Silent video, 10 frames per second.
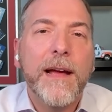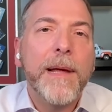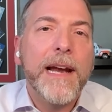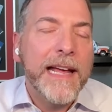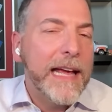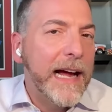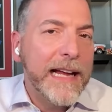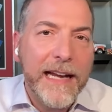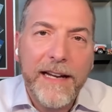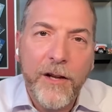but I
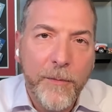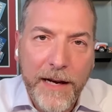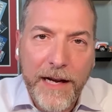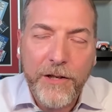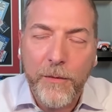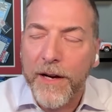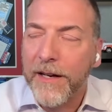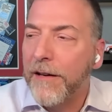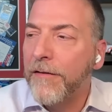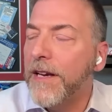get human nature wanting
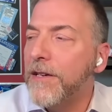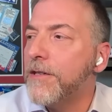to defend